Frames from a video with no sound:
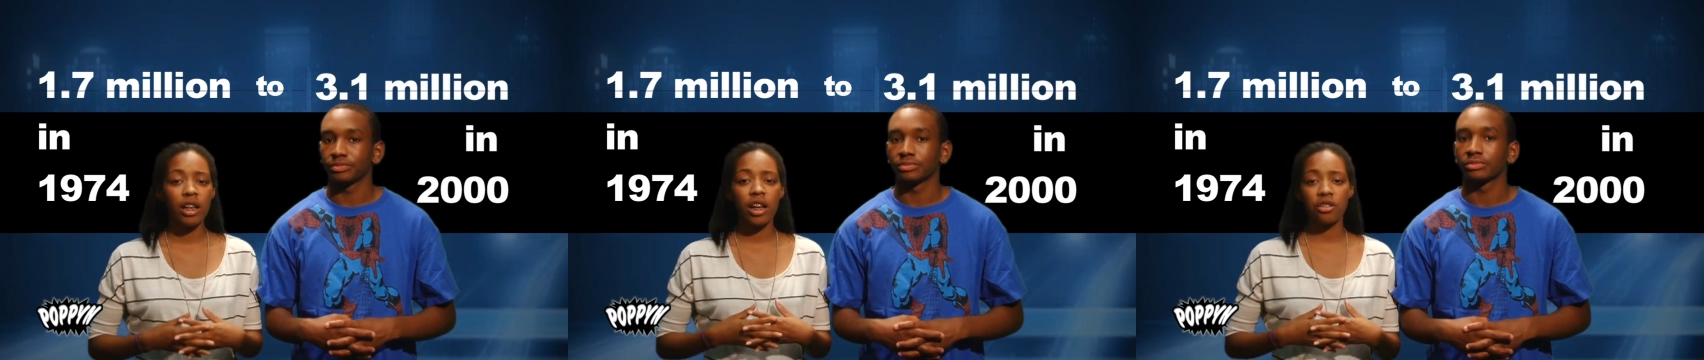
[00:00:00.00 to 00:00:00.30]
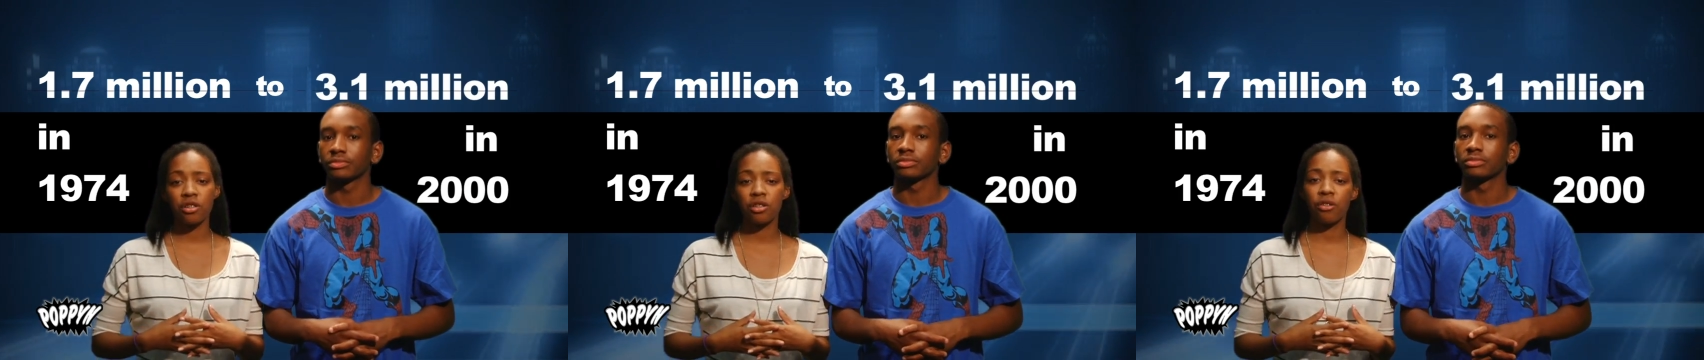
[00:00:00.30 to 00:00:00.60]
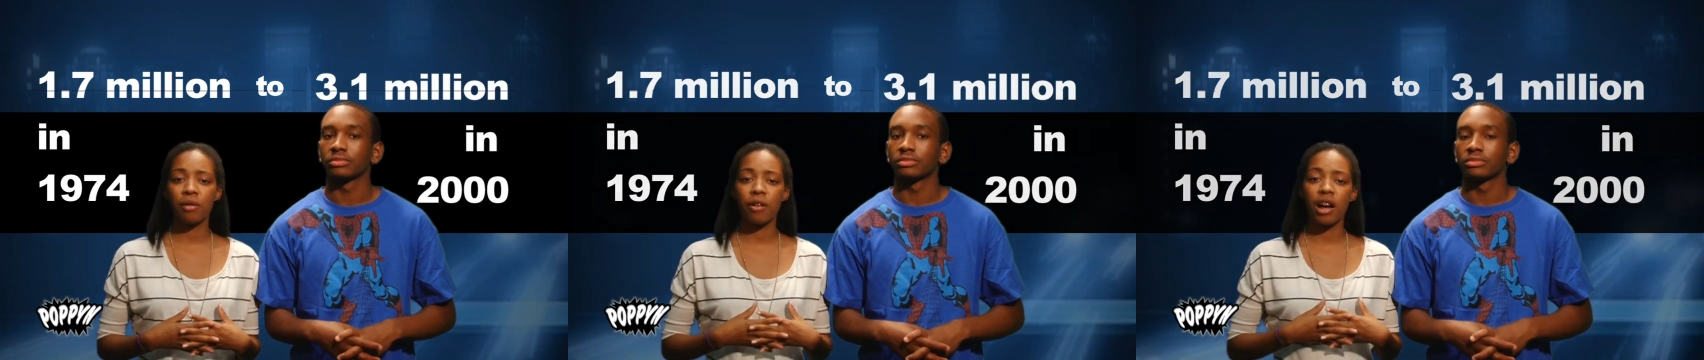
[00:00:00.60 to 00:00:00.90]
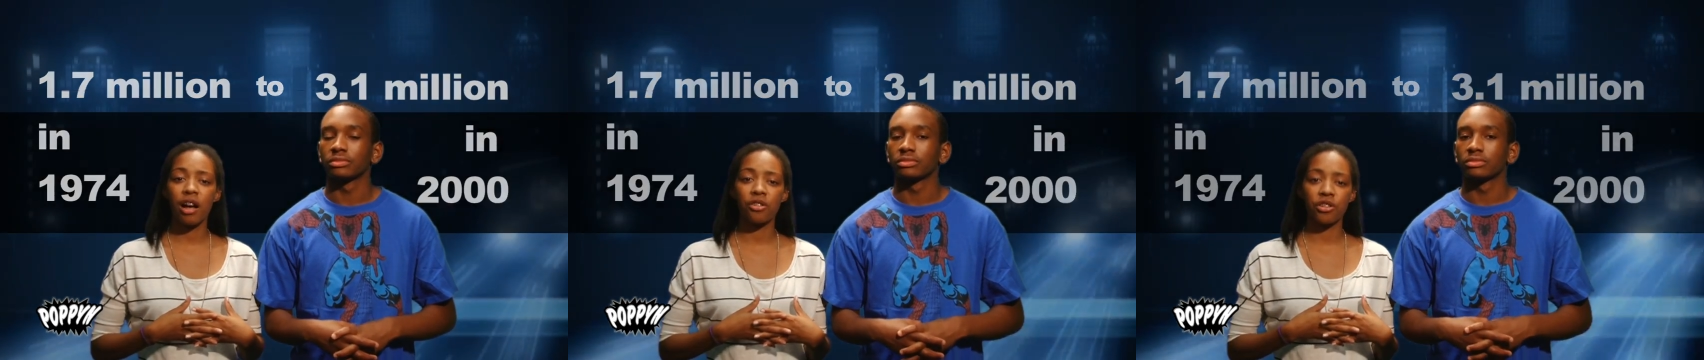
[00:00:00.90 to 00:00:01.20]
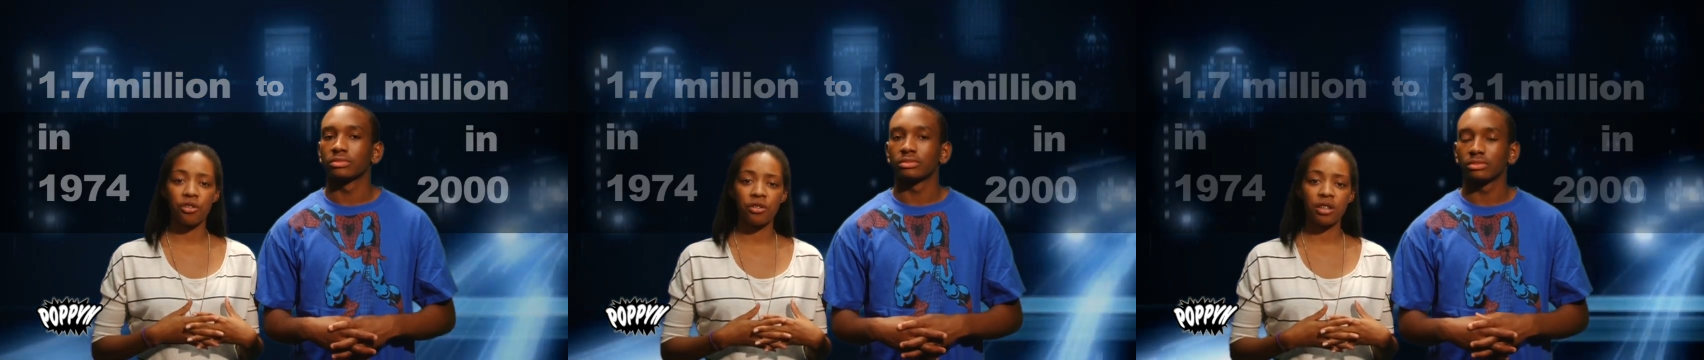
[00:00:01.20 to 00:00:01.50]
Speaker 1: Here's a story about how
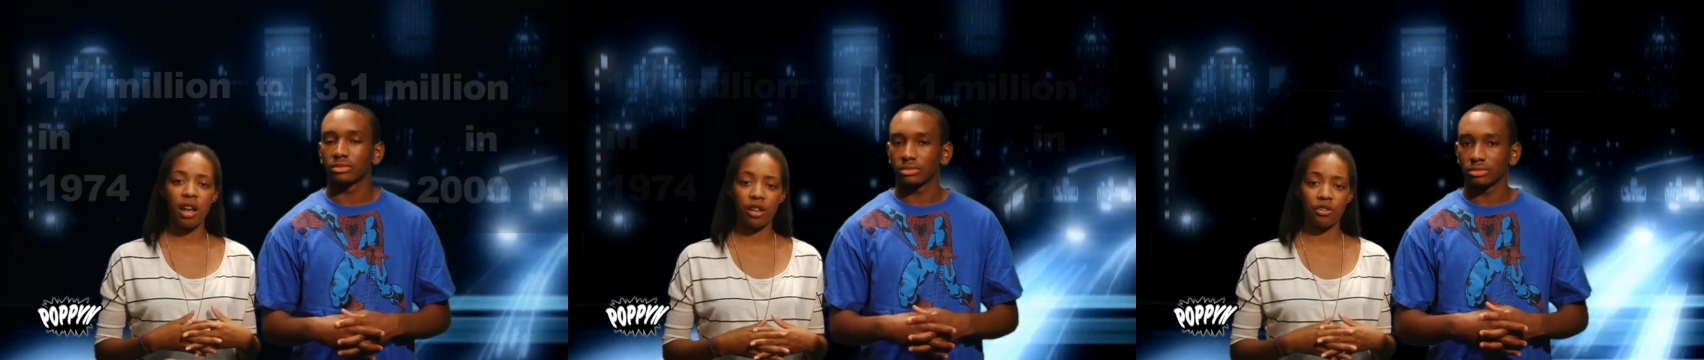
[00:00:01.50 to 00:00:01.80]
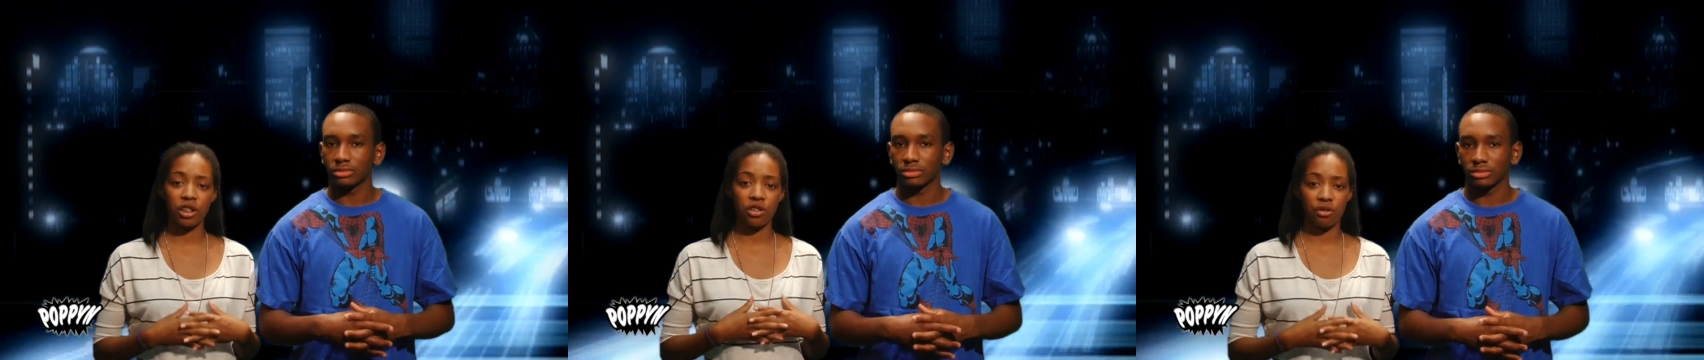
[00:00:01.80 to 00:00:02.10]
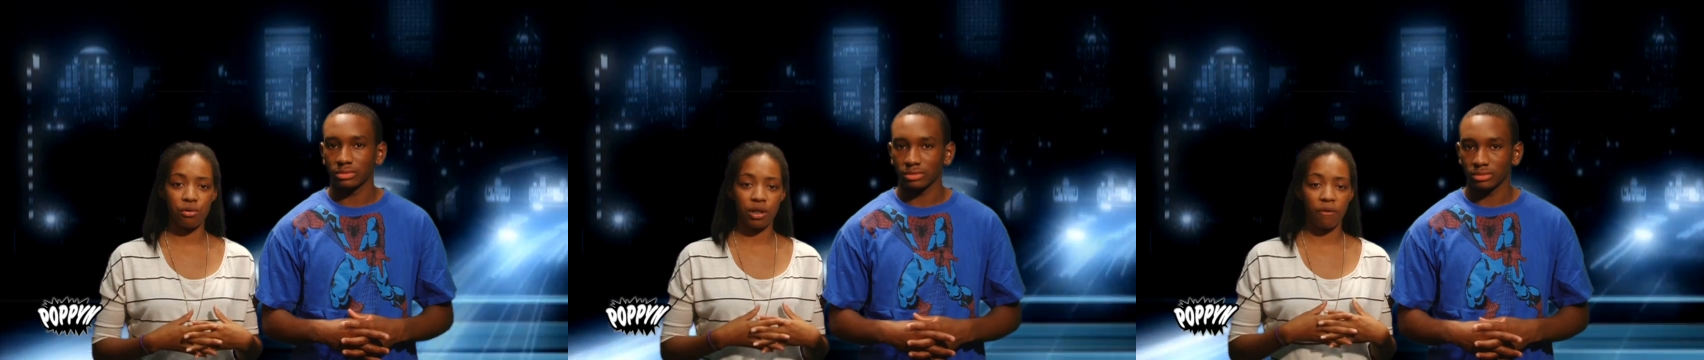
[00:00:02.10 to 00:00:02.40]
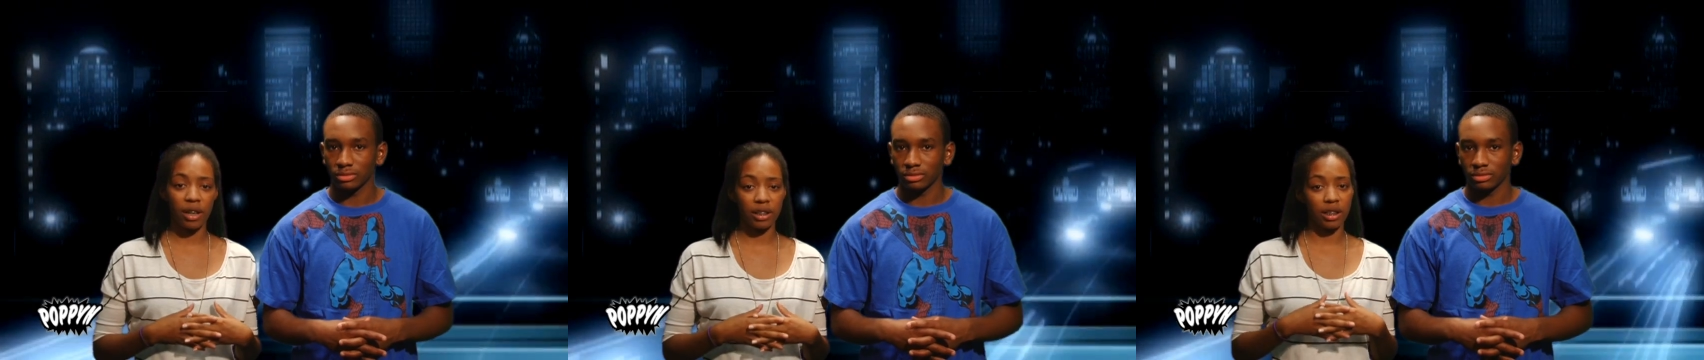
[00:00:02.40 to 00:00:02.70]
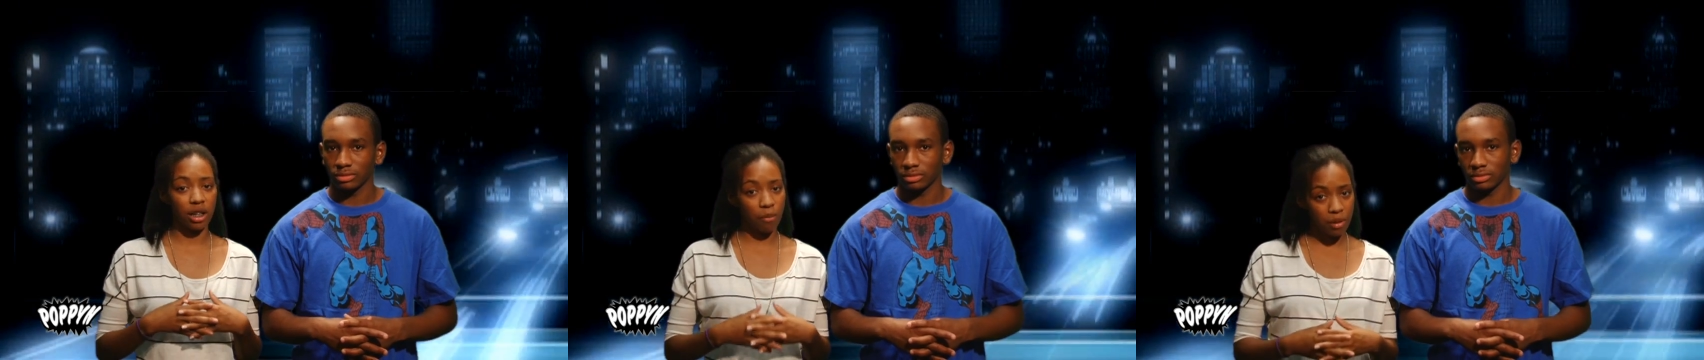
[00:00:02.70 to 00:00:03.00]
zero tolerance in schools affected
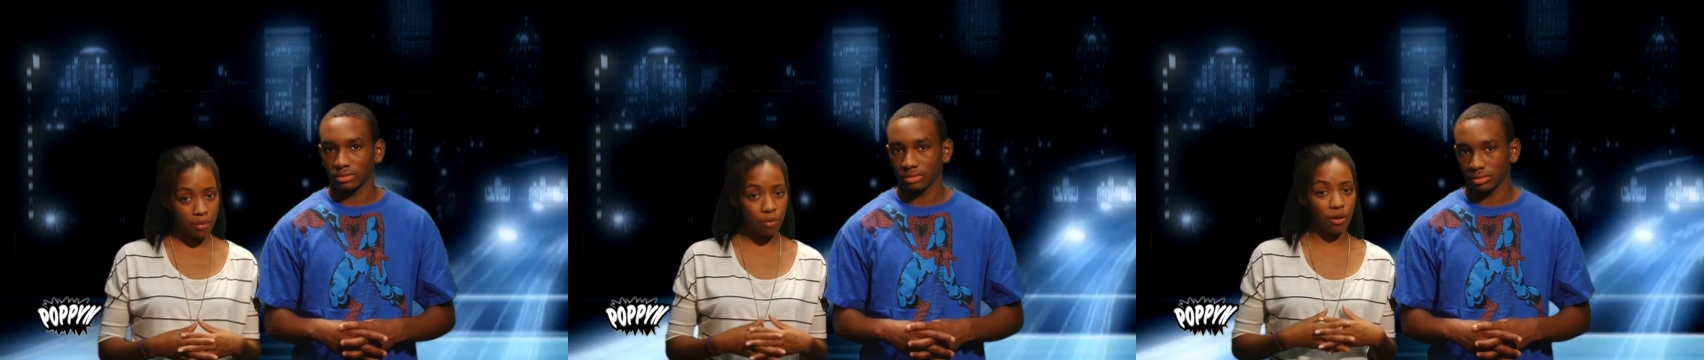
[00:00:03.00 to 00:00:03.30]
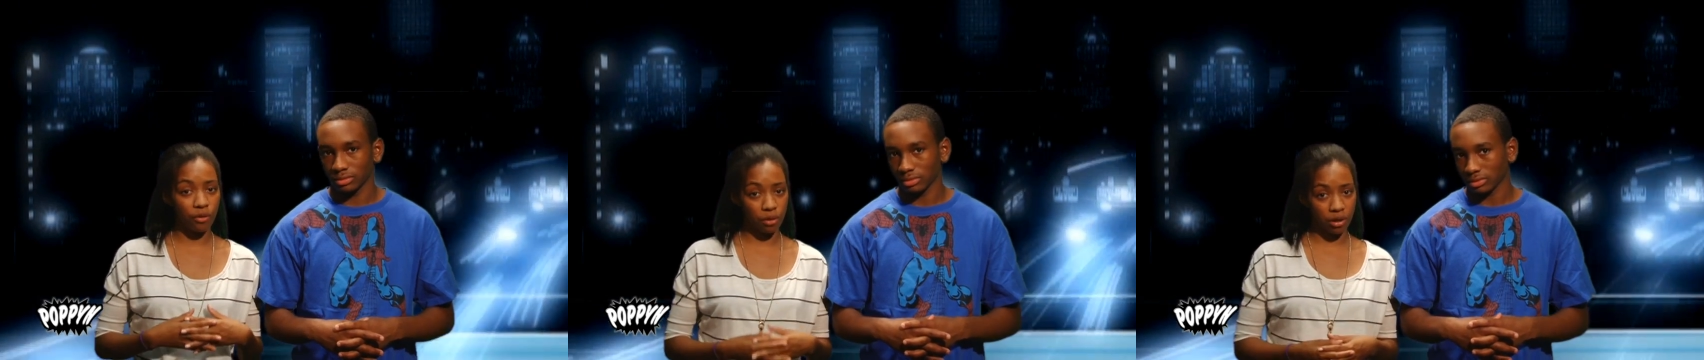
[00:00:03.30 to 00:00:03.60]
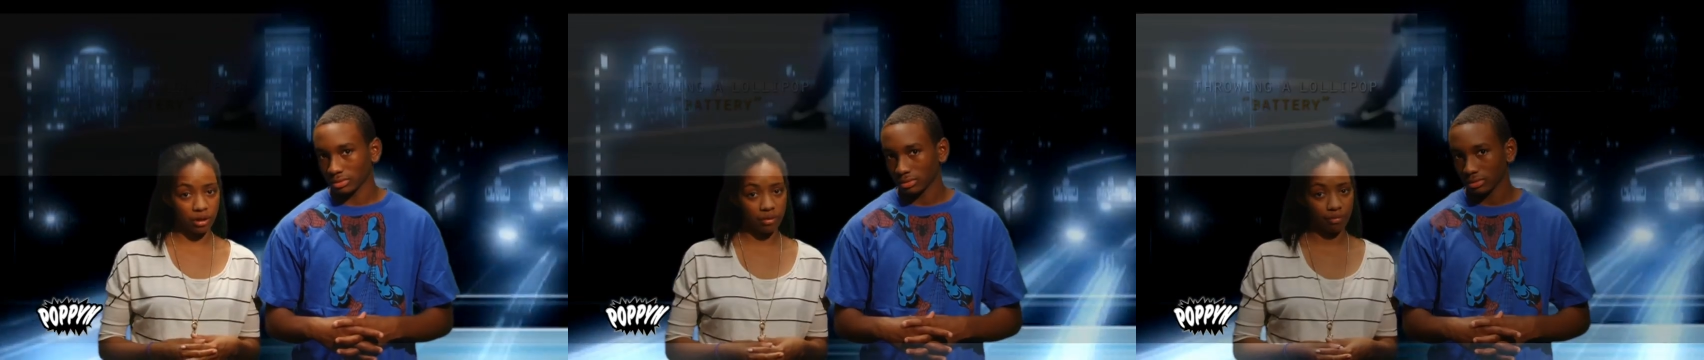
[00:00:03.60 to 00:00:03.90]
young people in Florida.